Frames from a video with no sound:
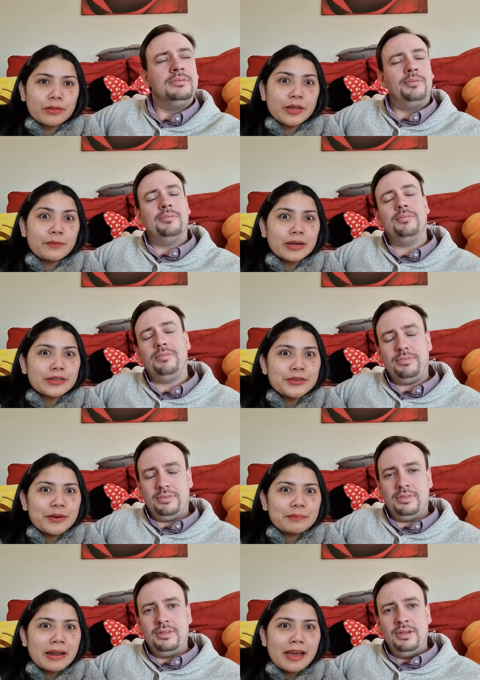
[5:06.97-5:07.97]
Speaker 1: Then why did you
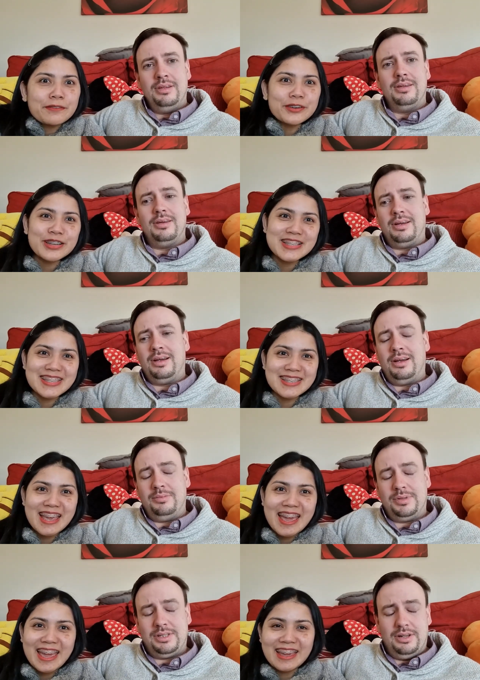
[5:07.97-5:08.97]
apply for this?
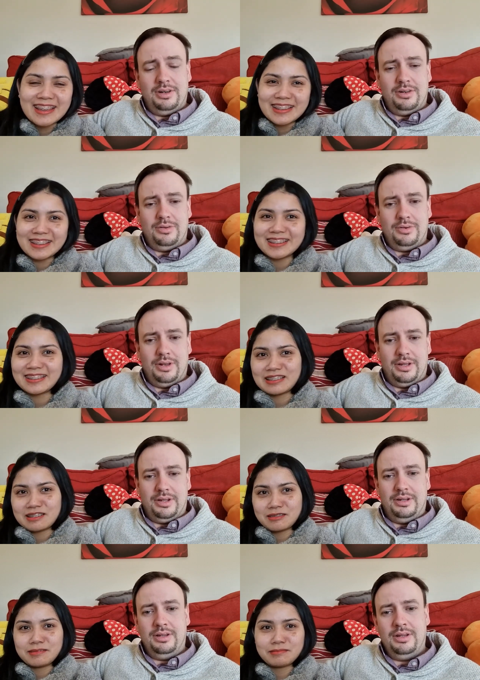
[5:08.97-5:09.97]
Speaker 2: Absolutely.
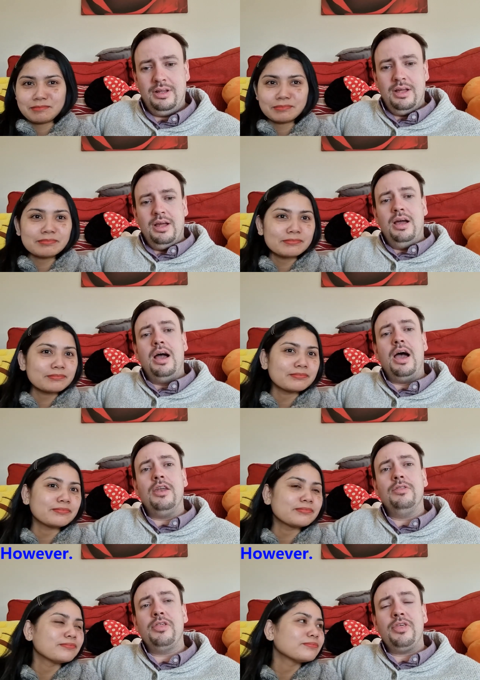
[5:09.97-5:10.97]

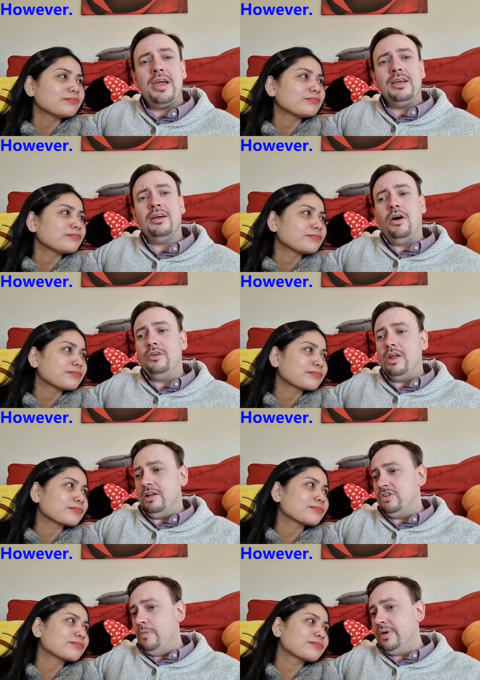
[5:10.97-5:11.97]
Another thing on
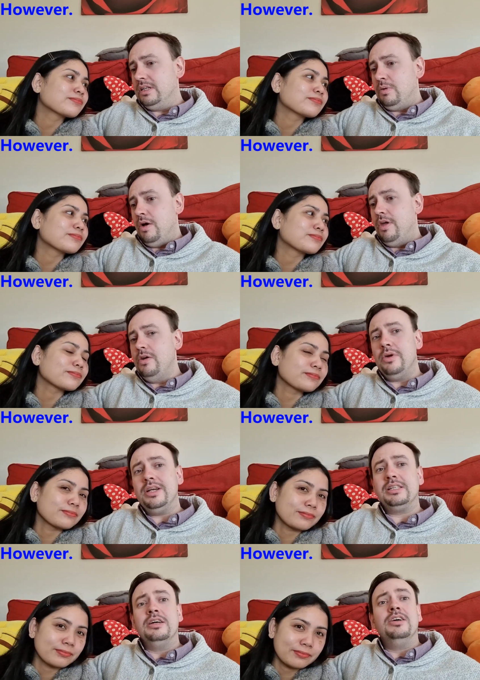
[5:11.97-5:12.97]
that topic as well, though,
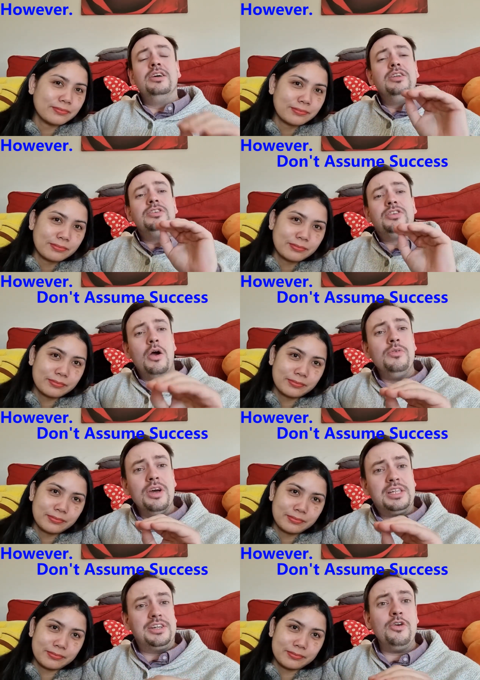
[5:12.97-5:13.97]
is don't
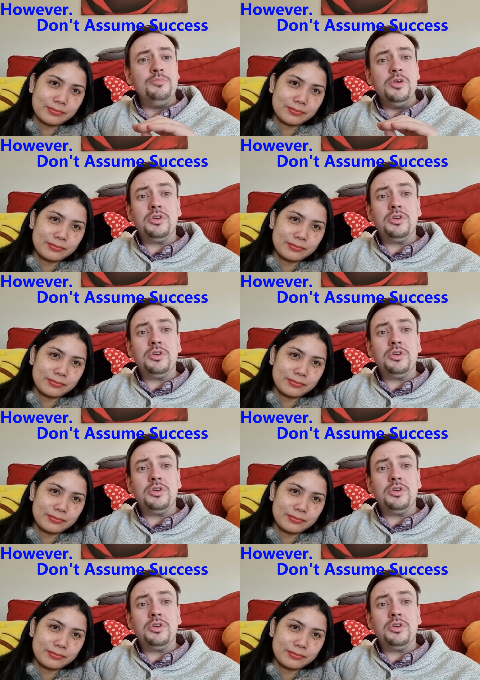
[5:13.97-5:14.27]
assume you